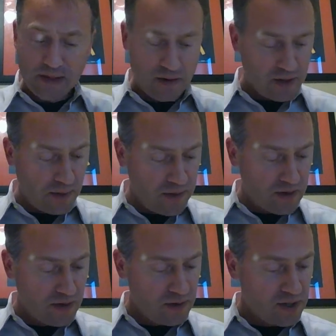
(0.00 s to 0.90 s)

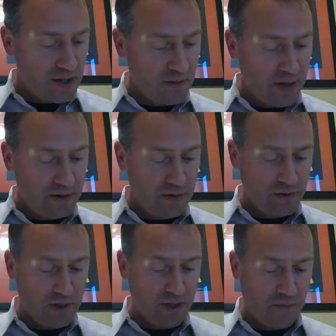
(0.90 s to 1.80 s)
Something interesting about
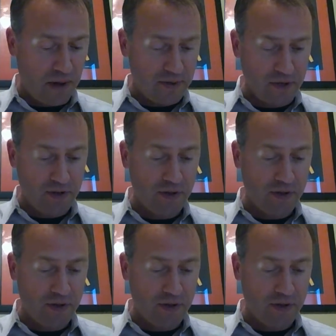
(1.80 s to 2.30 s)
Illinois' population,